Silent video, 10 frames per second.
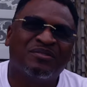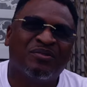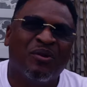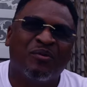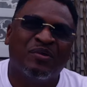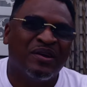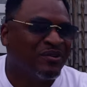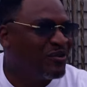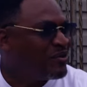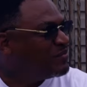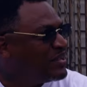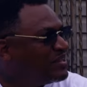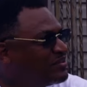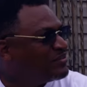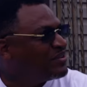grown man
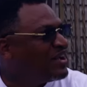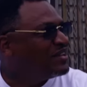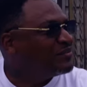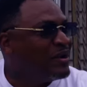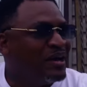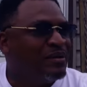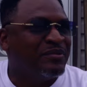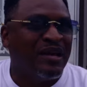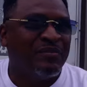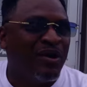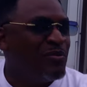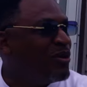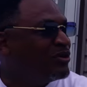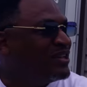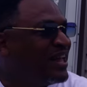don't wine. I mean, I'm
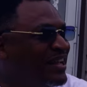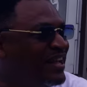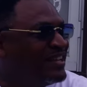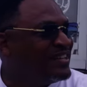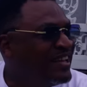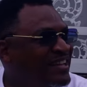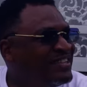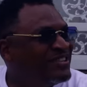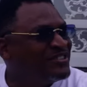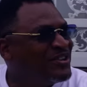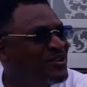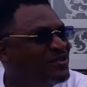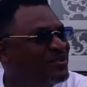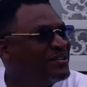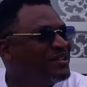only like eight years
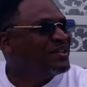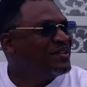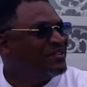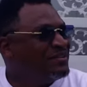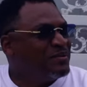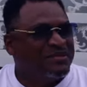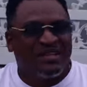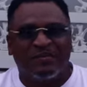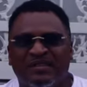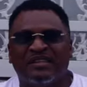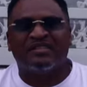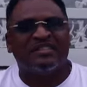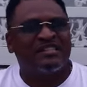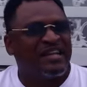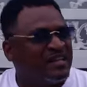old, you know what I'm saying? But
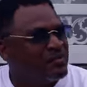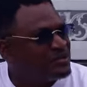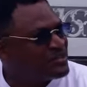this lady was